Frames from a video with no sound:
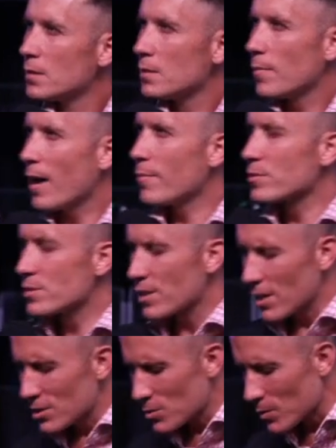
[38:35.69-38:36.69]
The Bible
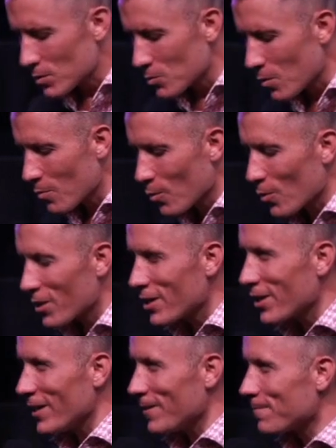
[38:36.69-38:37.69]
says, with two or more
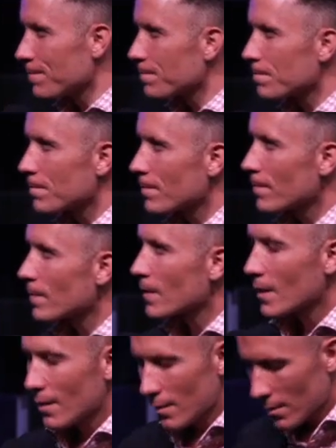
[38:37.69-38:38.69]
agree,
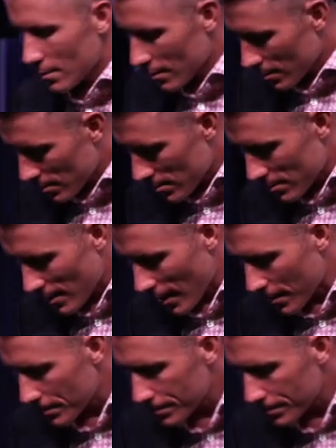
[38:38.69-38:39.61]
it's done.